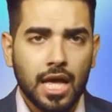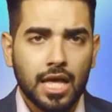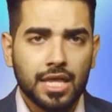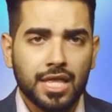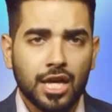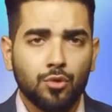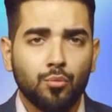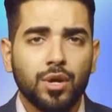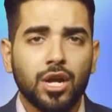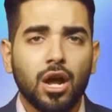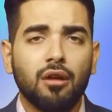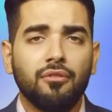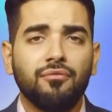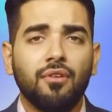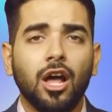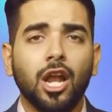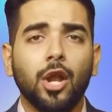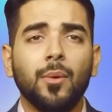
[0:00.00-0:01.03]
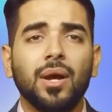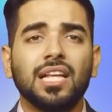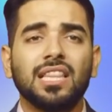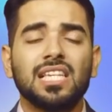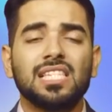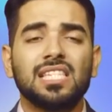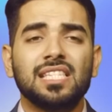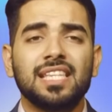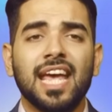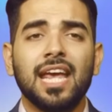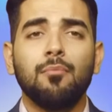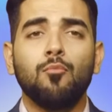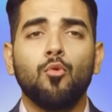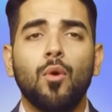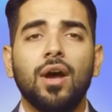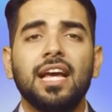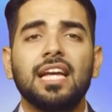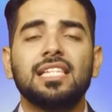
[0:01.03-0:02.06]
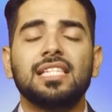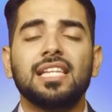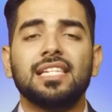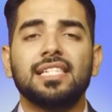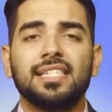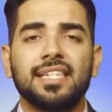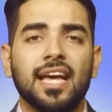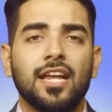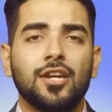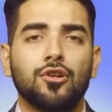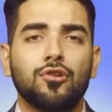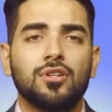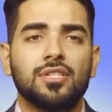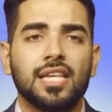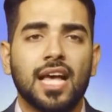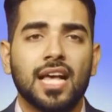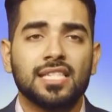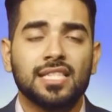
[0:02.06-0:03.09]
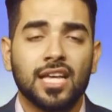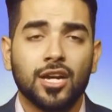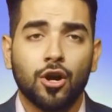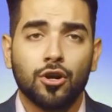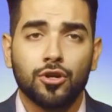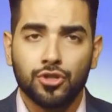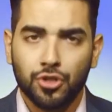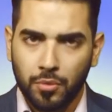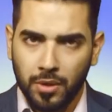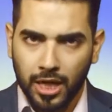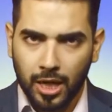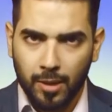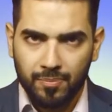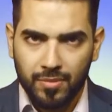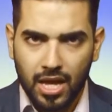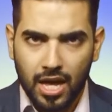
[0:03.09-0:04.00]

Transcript: then we are following the same ways and standards as they are doing,